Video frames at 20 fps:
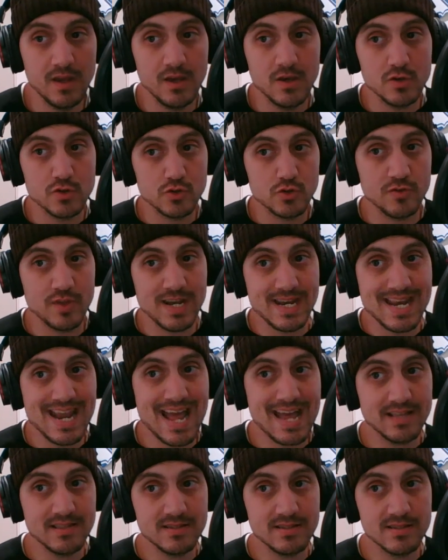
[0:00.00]
So the
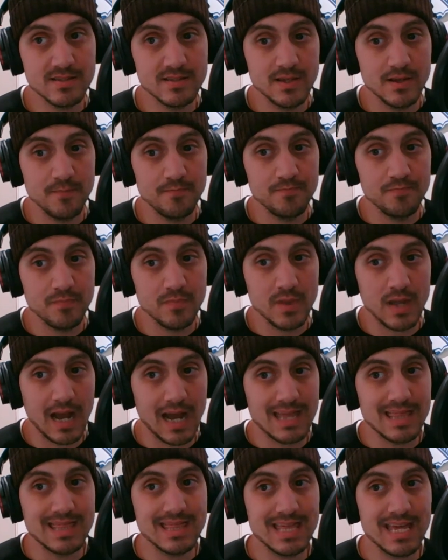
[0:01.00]
Nets, I
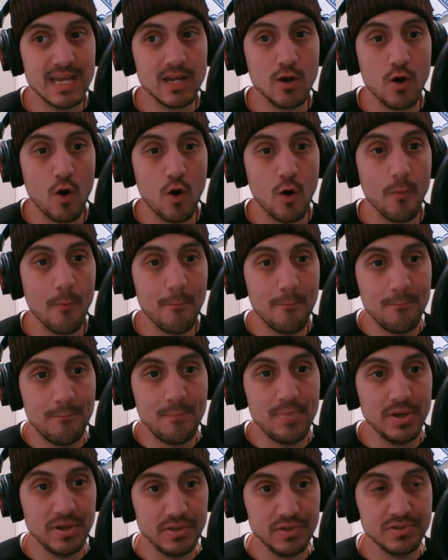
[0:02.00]
think, are
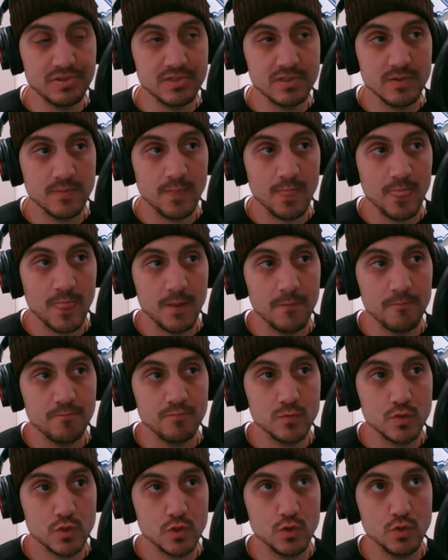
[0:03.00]
built
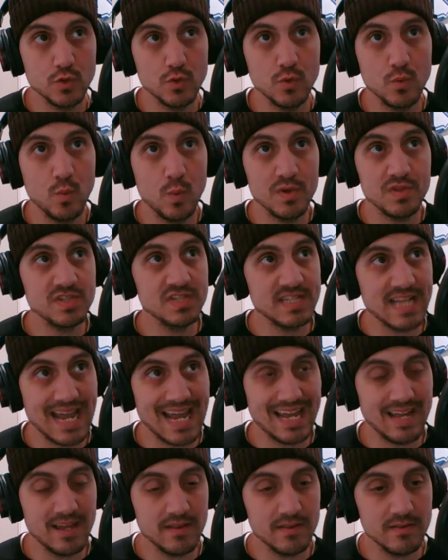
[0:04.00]
to
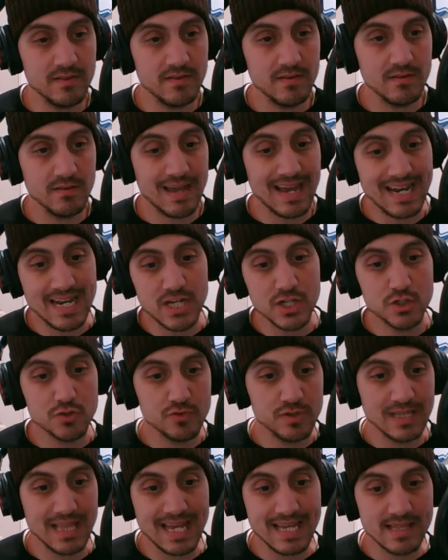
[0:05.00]
withstand an
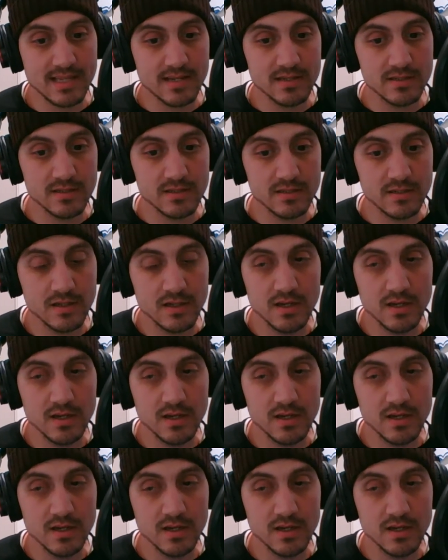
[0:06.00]
injury like this.